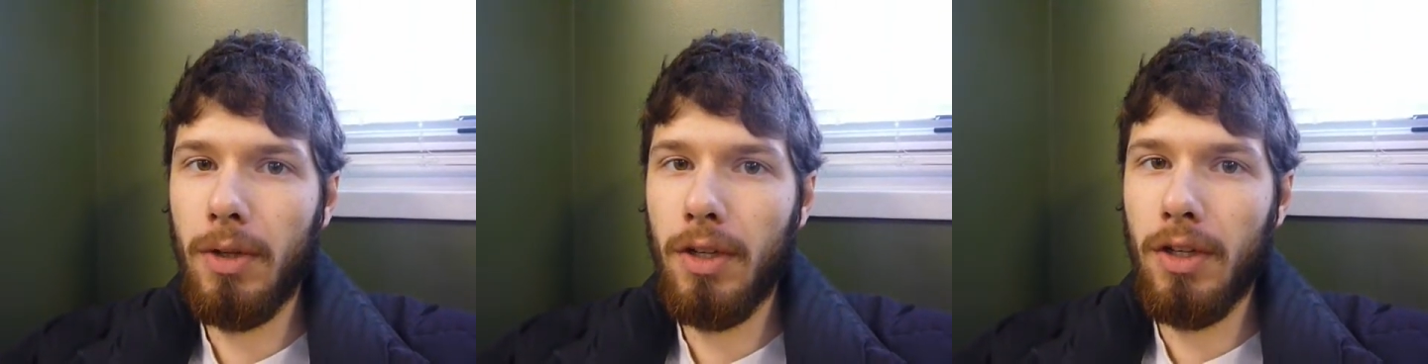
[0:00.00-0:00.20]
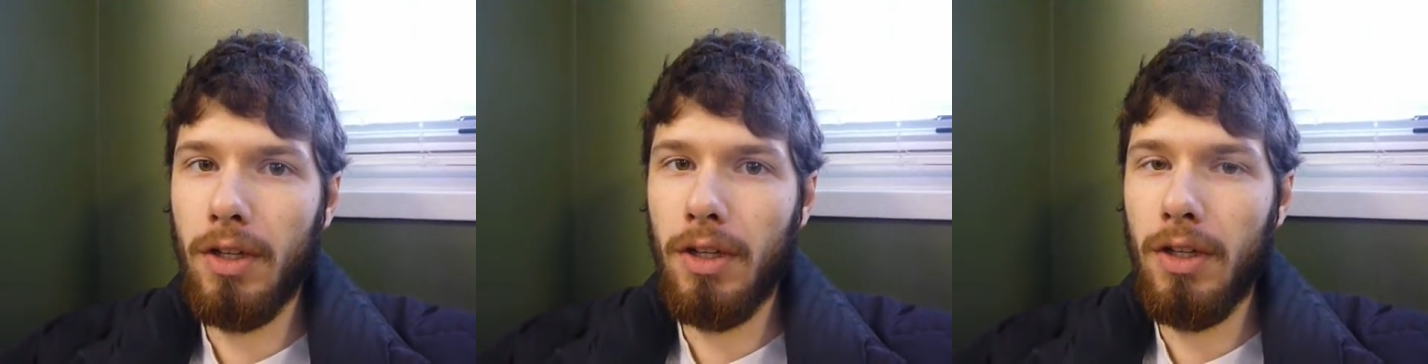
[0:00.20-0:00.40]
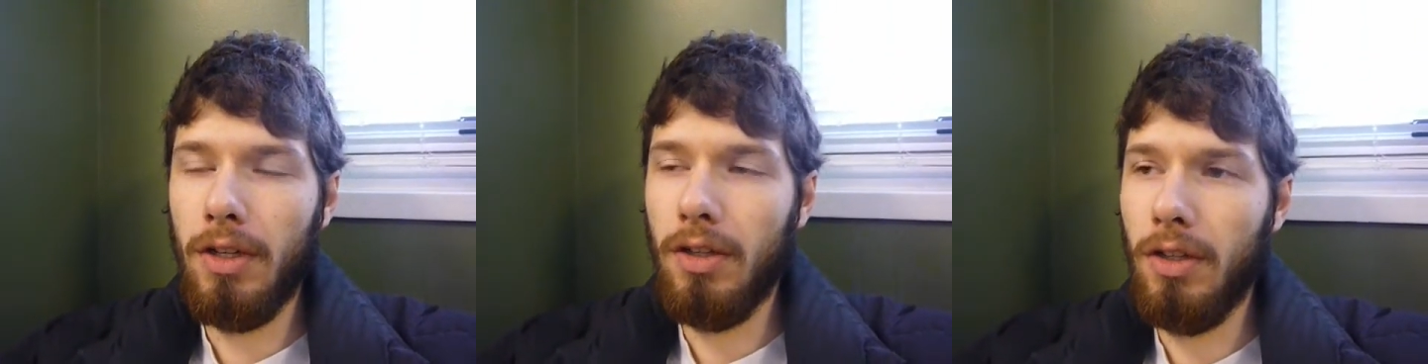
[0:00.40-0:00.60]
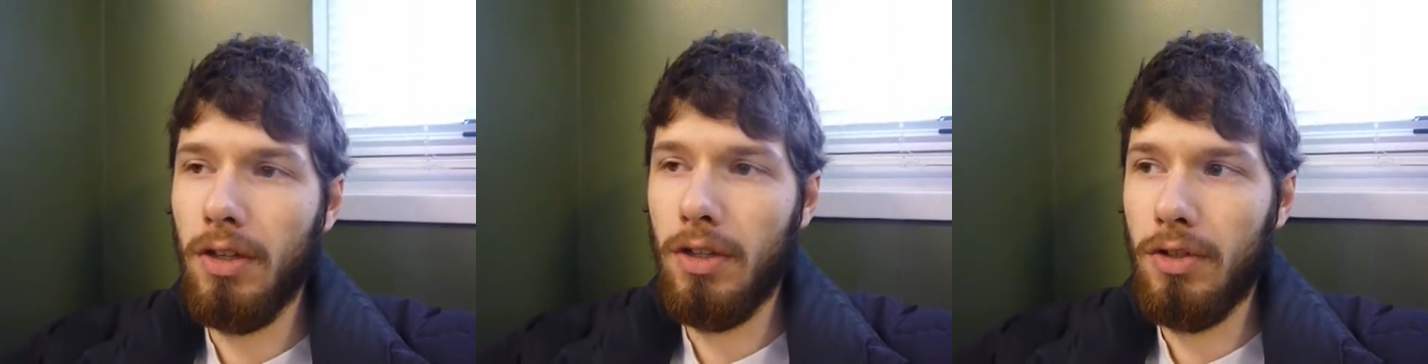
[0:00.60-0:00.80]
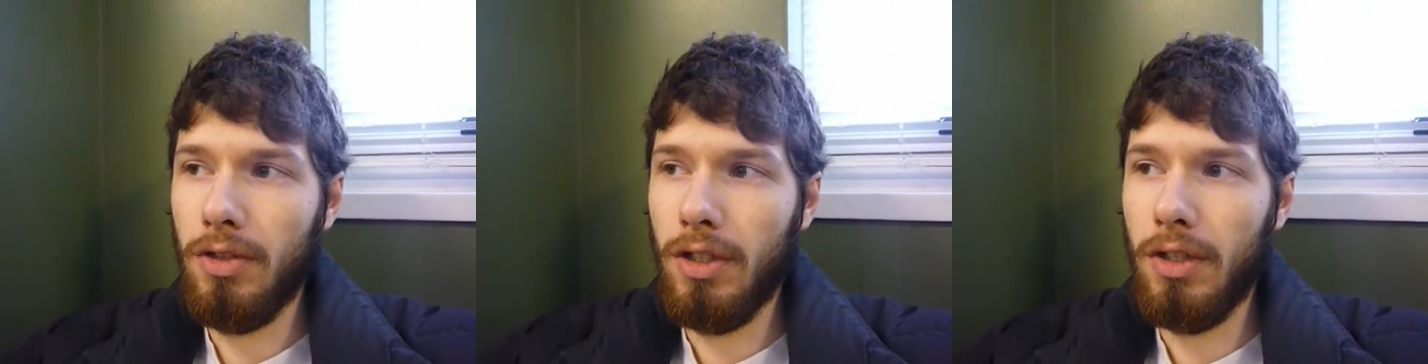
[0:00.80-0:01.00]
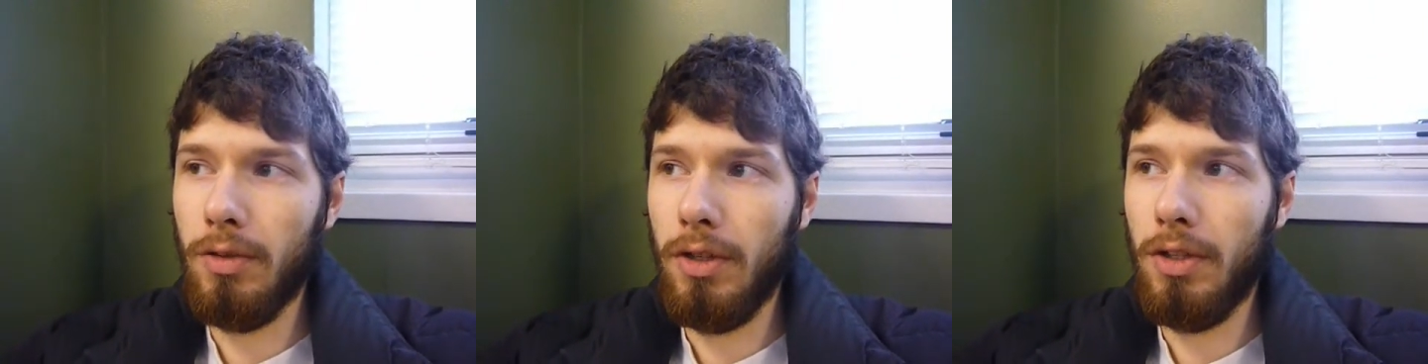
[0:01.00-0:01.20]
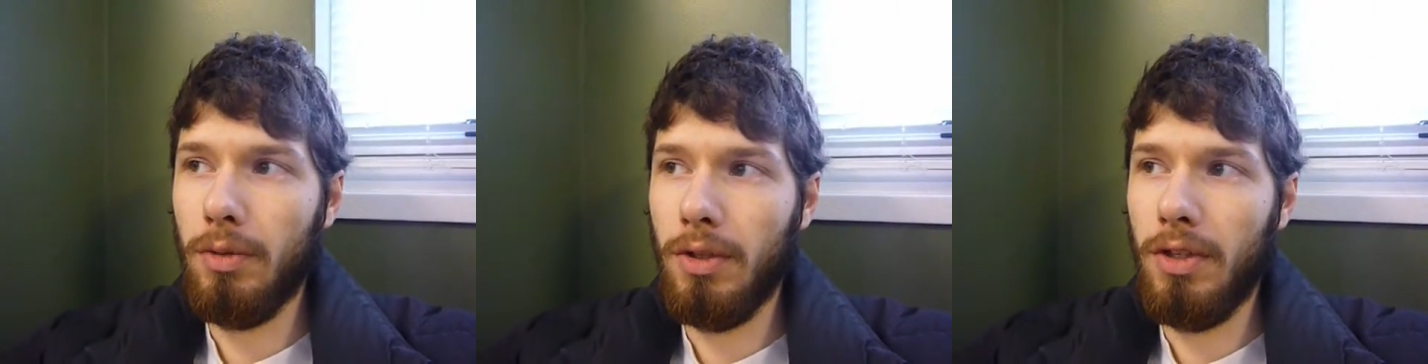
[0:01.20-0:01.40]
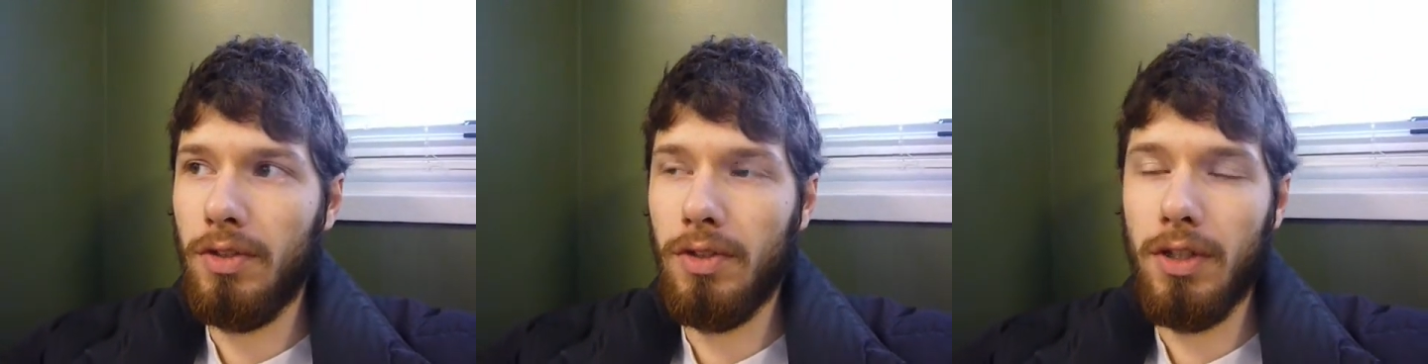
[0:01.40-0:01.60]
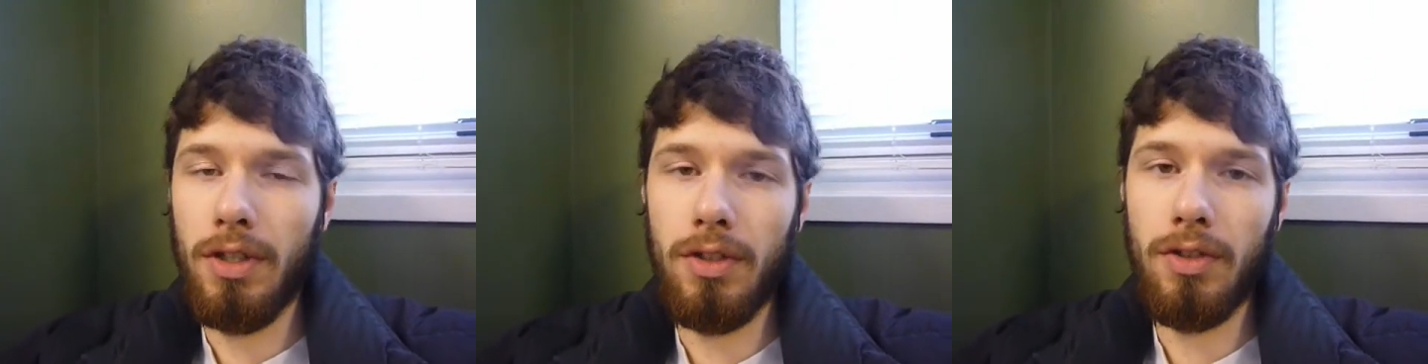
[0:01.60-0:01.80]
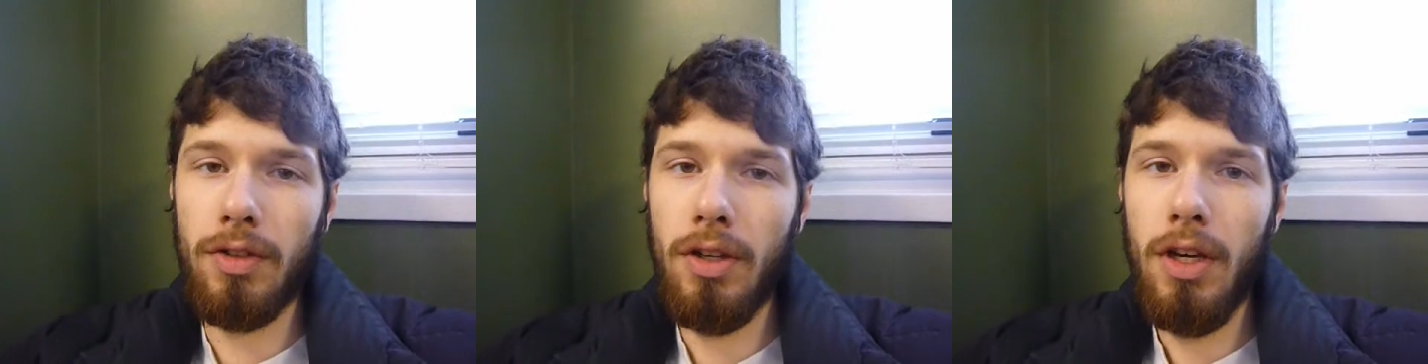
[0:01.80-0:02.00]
on January 26,